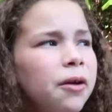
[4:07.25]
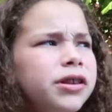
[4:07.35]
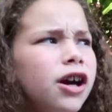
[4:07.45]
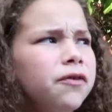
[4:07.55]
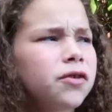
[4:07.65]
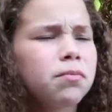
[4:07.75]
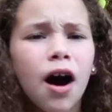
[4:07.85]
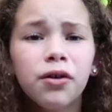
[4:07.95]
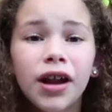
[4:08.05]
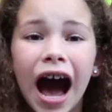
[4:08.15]
I was there for
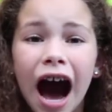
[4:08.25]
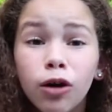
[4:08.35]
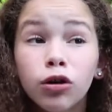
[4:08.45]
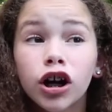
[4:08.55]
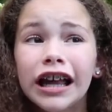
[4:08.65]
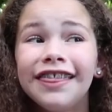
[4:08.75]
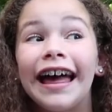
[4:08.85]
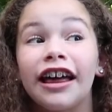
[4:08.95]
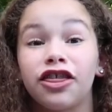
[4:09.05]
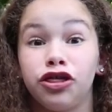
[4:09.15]
about an hour and
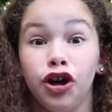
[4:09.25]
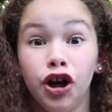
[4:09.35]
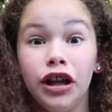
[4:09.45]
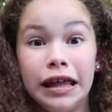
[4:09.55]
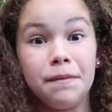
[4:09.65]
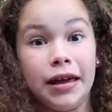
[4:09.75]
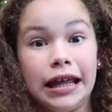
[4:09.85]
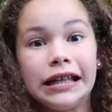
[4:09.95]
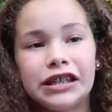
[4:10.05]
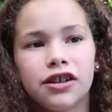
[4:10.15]
like 30
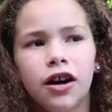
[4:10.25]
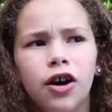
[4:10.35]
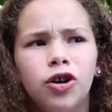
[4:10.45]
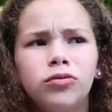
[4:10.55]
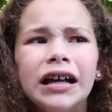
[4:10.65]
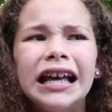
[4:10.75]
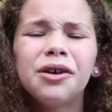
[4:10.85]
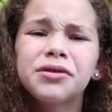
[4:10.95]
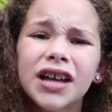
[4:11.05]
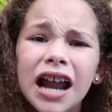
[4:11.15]
minutes, so
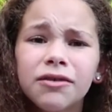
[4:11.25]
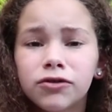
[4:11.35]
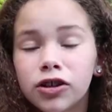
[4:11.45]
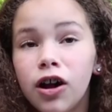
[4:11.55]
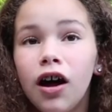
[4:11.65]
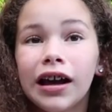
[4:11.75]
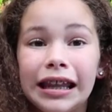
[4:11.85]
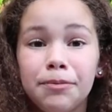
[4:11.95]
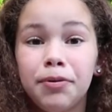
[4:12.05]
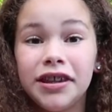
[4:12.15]
it was kind of long,
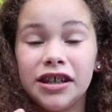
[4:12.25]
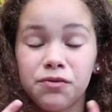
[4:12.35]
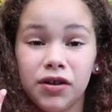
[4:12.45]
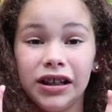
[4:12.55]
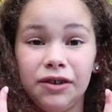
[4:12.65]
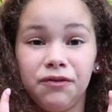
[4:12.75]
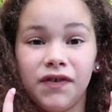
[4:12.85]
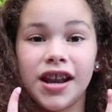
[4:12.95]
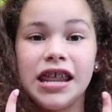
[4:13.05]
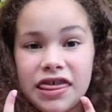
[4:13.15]
and they put this really
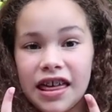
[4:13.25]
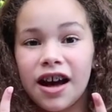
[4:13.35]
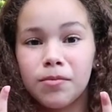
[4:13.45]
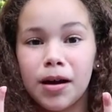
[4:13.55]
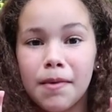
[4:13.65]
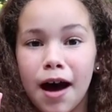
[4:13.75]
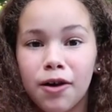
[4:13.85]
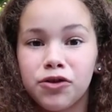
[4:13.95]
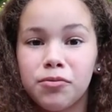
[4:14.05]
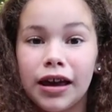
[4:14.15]
funny thing on my
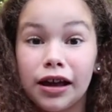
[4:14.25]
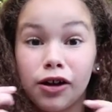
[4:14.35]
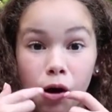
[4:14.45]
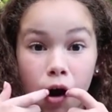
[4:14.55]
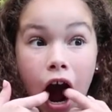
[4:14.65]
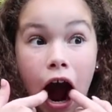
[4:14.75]
mouth to make it go.